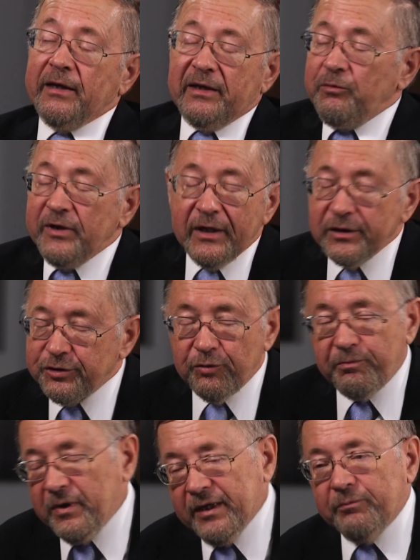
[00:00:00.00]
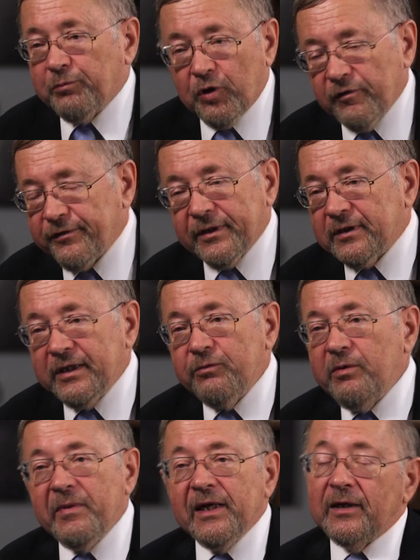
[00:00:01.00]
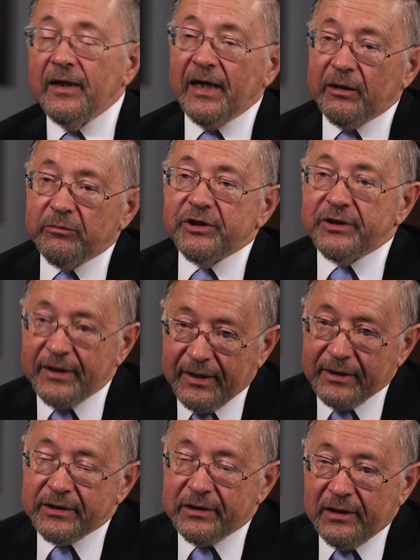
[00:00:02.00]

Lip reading: We didn't do it perfectly. We made a lot of mistakes.